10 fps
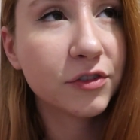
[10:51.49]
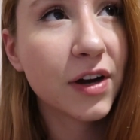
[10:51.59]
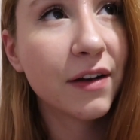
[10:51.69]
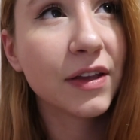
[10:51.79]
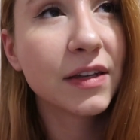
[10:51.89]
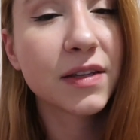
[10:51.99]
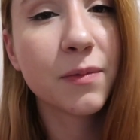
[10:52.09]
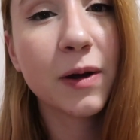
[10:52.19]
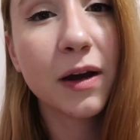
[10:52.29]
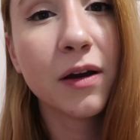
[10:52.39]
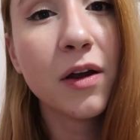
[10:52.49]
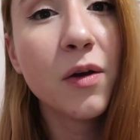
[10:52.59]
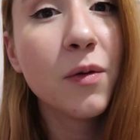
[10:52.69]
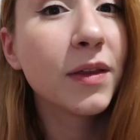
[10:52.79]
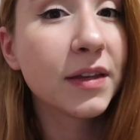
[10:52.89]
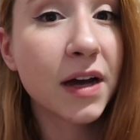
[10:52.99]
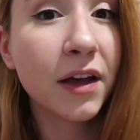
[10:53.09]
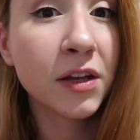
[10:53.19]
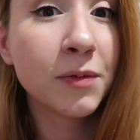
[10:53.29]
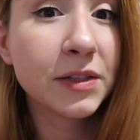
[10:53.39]
Traveling somewhere with a
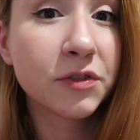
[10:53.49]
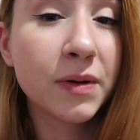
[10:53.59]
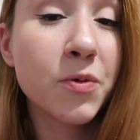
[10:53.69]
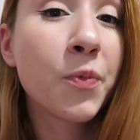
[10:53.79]
toddler with cerebral